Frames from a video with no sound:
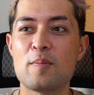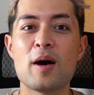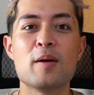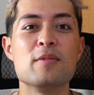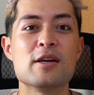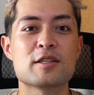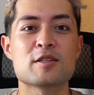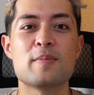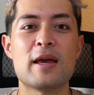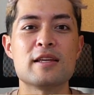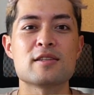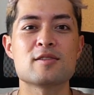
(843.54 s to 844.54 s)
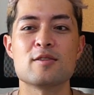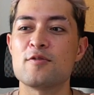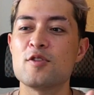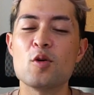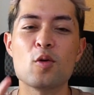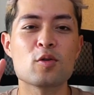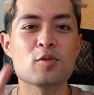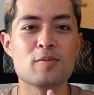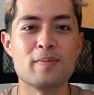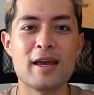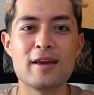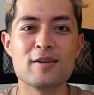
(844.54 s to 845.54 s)
public space. So if you ordered
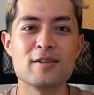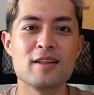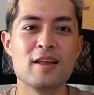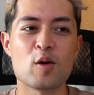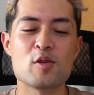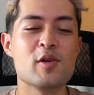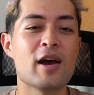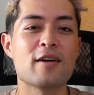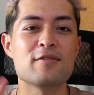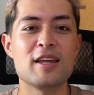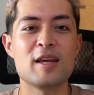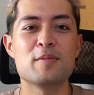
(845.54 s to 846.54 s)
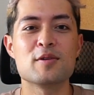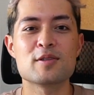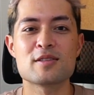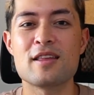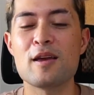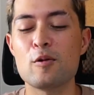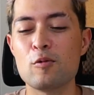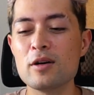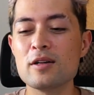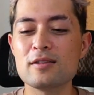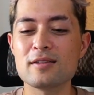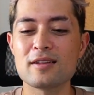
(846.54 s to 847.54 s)
mail or you have neighbors, they
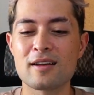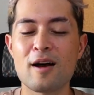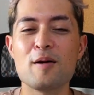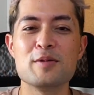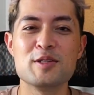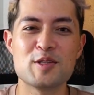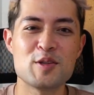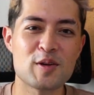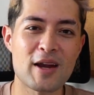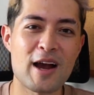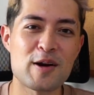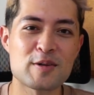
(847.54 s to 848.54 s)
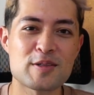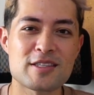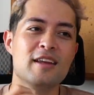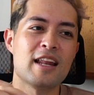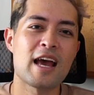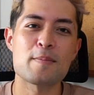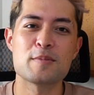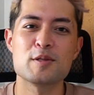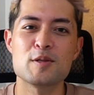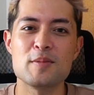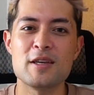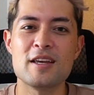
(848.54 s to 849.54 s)
will come into your house. It happened
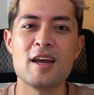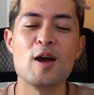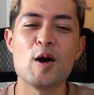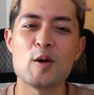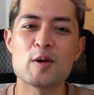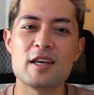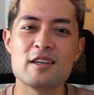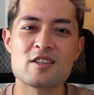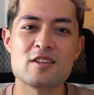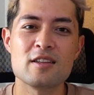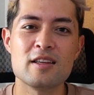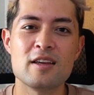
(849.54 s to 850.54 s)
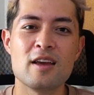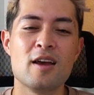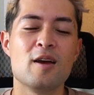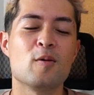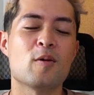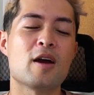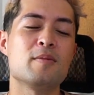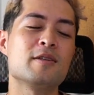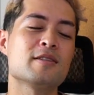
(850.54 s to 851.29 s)
to me occasionally where I'd be